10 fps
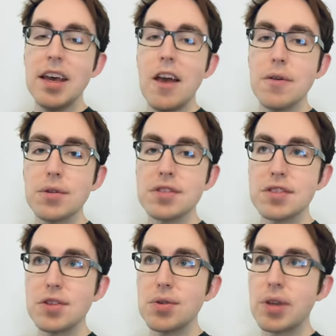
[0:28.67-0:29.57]
And those
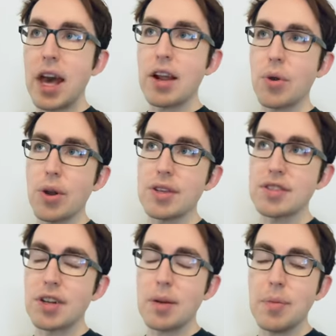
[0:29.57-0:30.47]
two categories
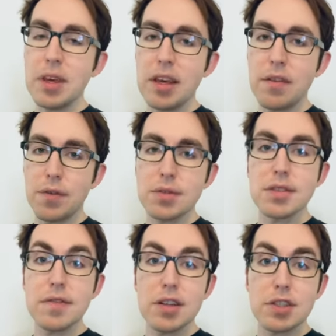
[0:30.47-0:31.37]
are going to be fruits
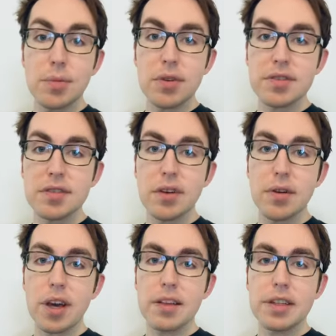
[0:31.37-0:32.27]
and vegetables.
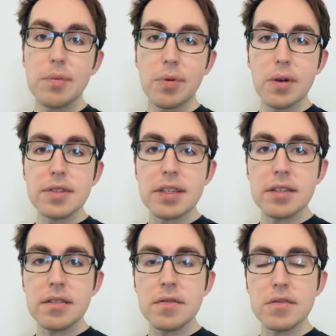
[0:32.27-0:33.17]
Okay, lean
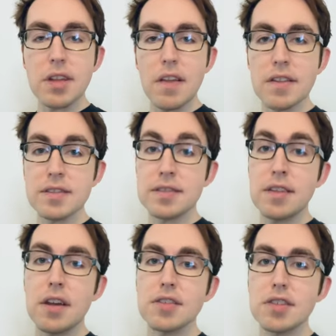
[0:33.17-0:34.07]
protein is in
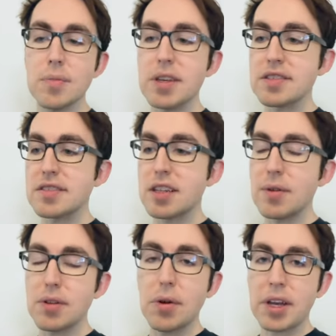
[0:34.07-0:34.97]
there too because it's going to
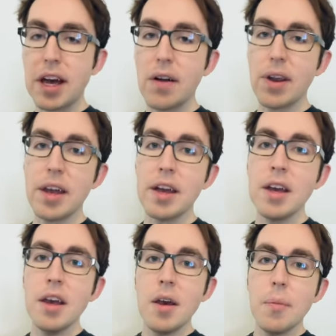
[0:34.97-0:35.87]
be lower calorie.
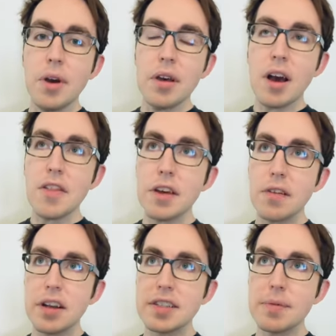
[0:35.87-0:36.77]
But I think a
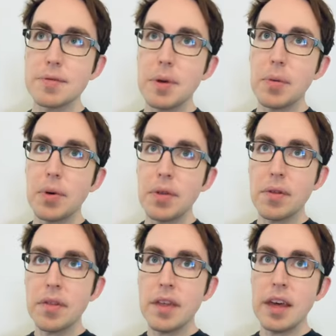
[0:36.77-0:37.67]
lot of times
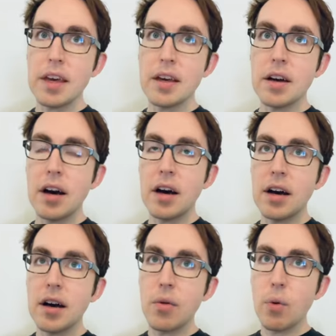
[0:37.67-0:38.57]
people,
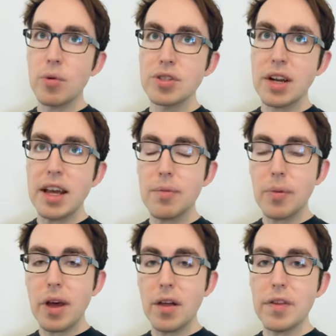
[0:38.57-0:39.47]
when we're trying to
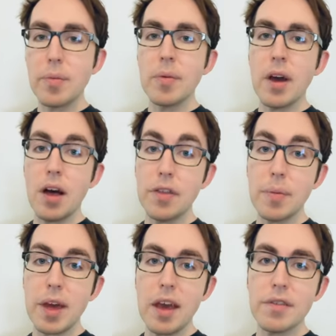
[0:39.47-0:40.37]
implement healthy
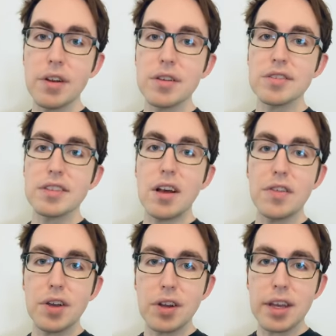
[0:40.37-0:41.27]
behaviors and
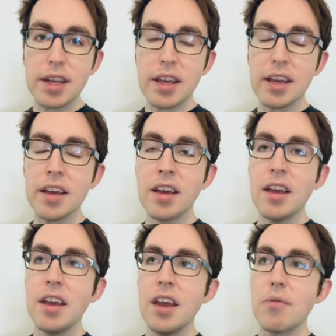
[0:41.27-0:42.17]
healthier eating,
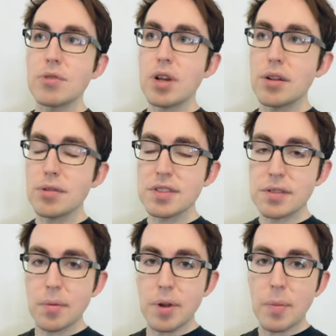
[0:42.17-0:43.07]
if we're trying to lose a
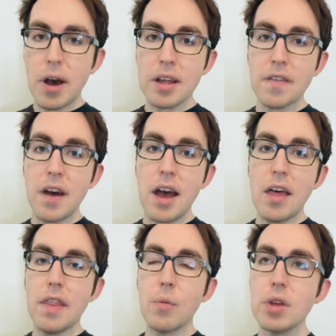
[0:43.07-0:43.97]
little bit of body
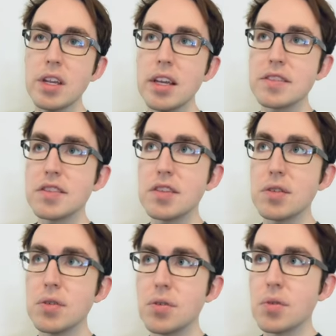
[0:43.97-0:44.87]
fat, then we need
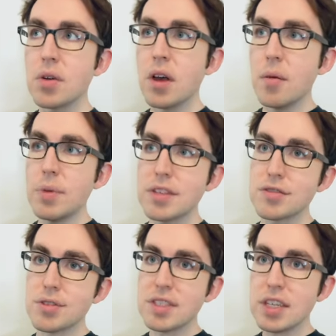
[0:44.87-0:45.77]
to be
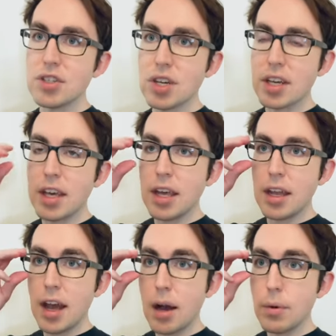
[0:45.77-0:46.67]
strategic in
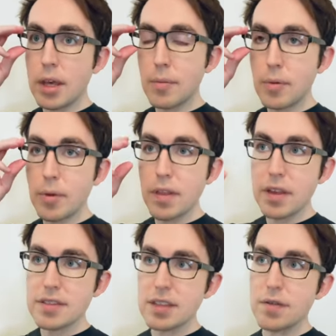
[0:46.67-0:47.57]
how we implement
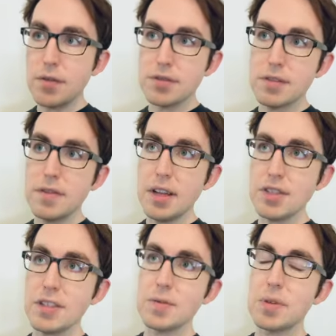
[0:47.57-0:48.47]
things like fruits and
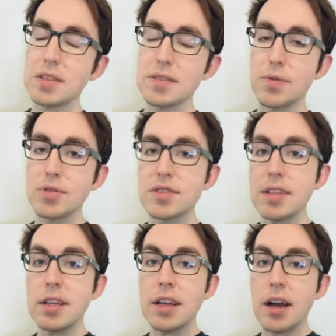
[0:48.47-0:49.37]
veggies. Because if we're just
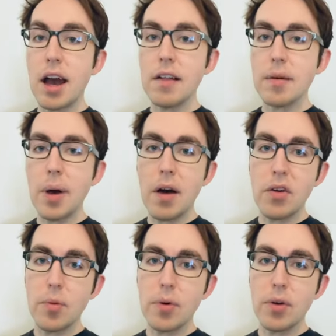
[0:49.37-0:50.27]
eating highly
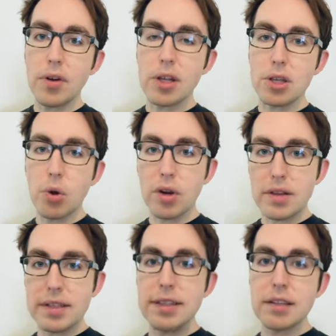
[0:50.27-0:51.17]
palatable,
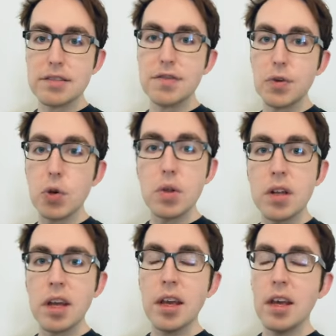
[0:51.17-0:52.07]
calorically dense
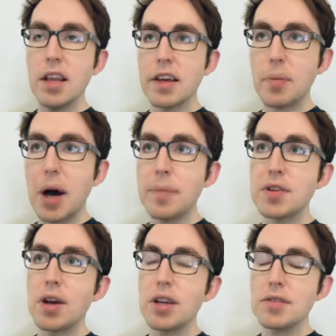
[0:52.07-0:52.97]
food, like a
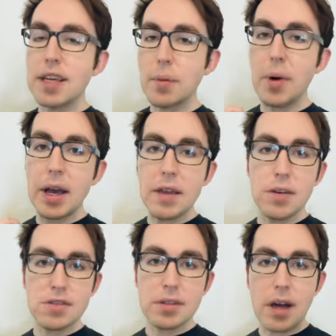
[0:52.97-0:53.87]
Pop-Tart, you take a bite,
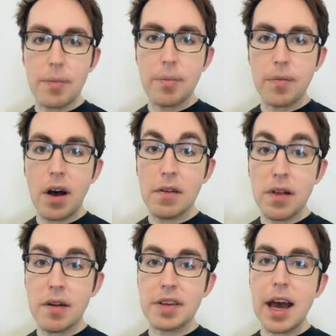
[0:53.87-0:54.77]
there's a lot
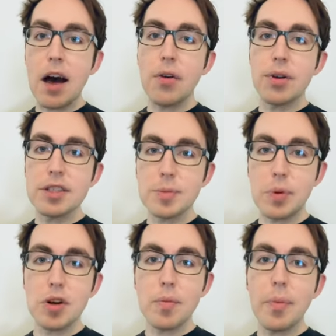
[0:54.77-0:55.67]
of calories
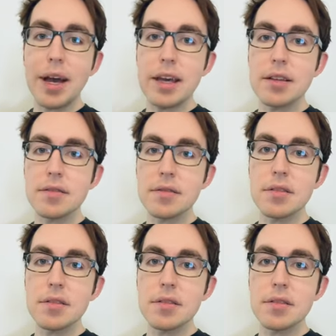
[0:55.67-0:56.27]
per bite.